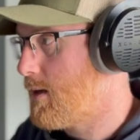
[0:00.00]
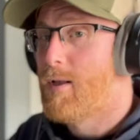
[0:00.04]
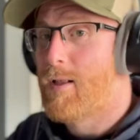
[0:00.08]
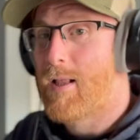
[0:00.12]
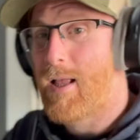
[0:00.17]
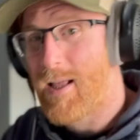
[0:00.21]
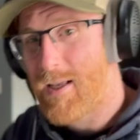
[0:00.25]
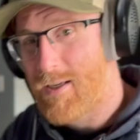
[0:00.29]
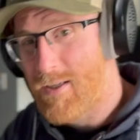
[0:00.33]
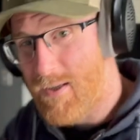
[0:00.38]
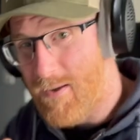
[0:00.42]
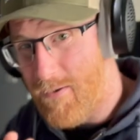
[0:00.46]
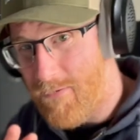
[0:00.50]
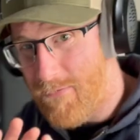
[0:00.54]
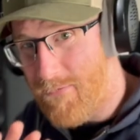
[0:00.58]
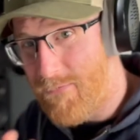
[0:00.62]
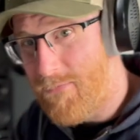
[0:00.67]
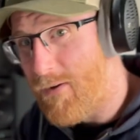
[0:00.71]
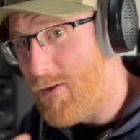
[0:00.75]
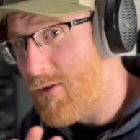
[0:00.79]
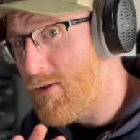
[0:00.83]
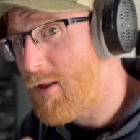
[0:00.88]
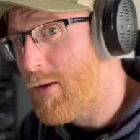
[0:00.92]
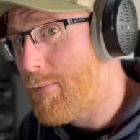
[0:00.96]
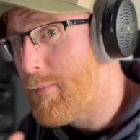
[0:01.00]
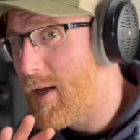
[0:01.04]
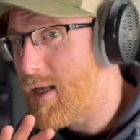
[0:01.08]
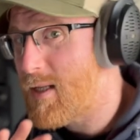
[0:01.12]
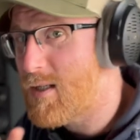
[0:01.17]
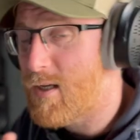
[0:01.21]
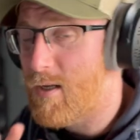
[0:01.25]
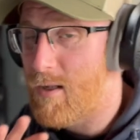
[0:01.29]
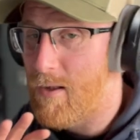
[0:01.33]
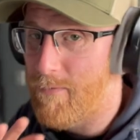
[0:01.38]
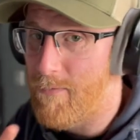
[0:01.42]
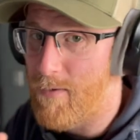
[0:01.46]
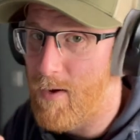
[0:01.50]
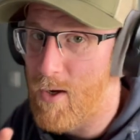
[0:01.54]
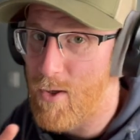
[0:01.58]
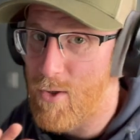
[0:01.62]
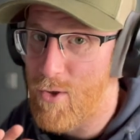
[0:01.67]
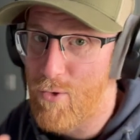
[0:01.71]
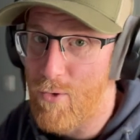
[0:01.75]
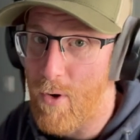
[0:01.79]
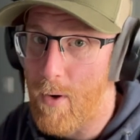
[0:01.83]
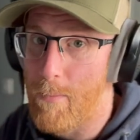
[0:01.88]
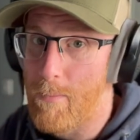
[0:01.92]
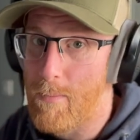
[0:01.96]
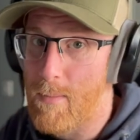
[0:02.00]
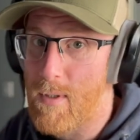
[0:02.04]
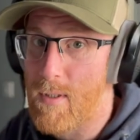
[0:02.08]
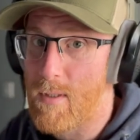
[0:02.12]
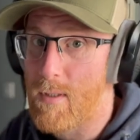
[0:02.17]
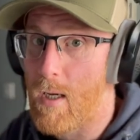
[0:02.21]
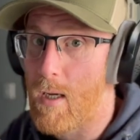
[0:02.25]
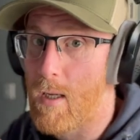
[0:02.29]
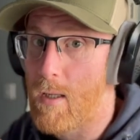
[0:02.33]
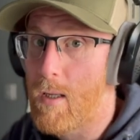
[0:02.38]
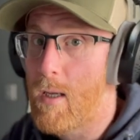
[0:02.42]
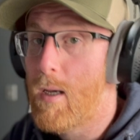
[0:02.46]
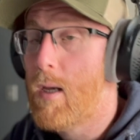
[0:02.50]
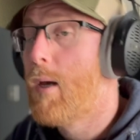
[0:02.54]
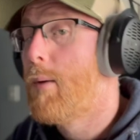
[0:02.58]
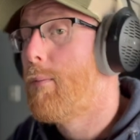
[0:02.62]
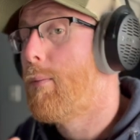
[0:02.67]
That's the fundamental of our drums done,